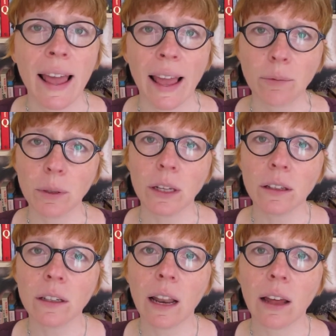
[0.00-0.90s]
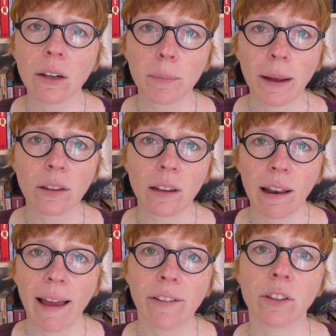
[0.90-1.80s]
and we learn a lot about the
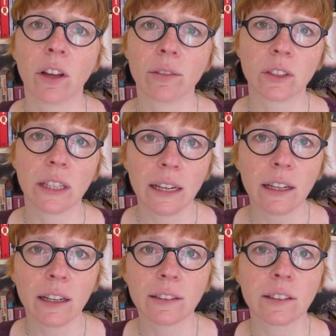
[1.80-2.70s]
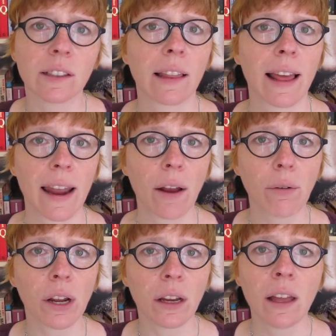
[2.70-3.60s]
lives of the Indians in that
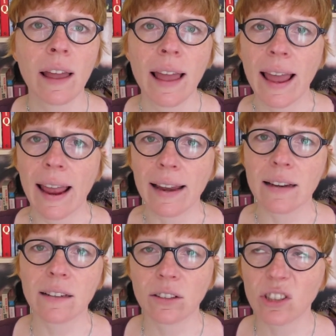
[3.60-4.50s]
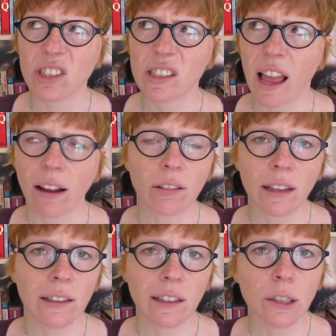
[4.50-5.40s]
area and just how
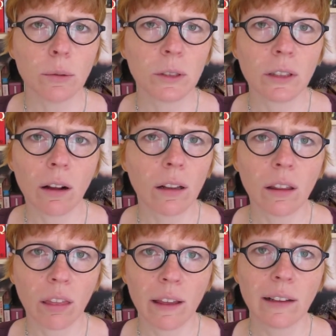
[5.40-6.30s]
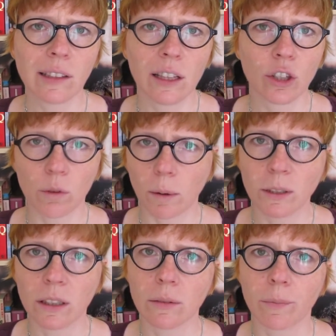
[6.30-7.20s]
they deal with all the things that
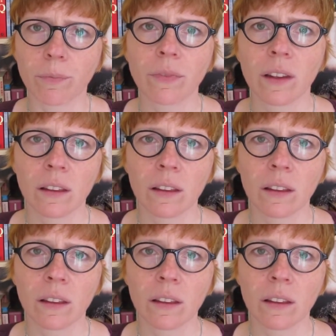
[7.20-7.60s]
trouble them.